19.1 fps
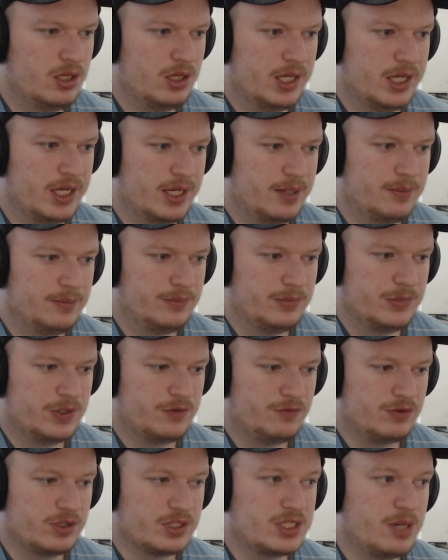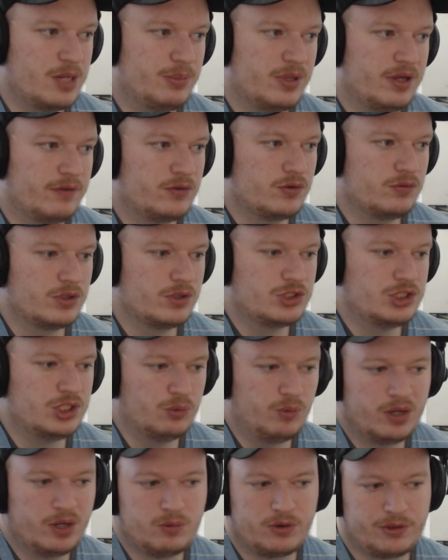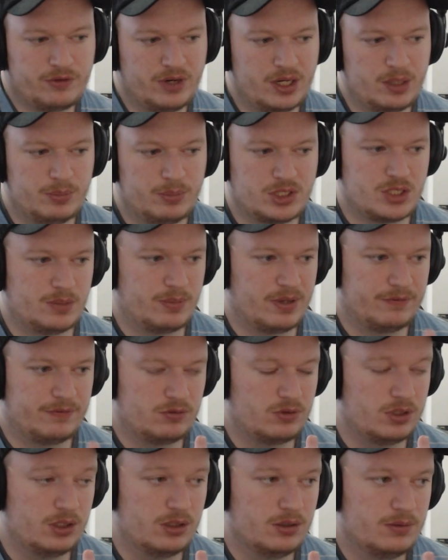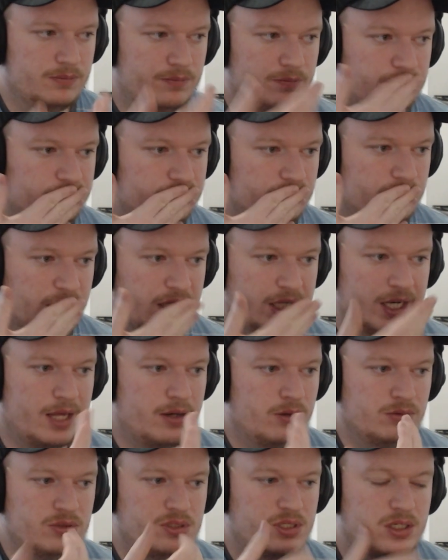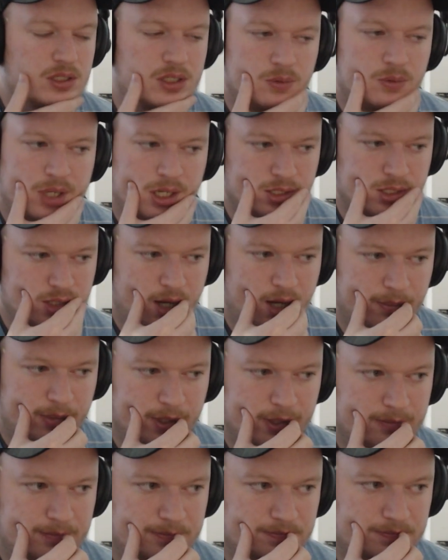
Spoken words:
For example, after rook g1, we're threatening bishop f3, and I don't see a good way to stop it.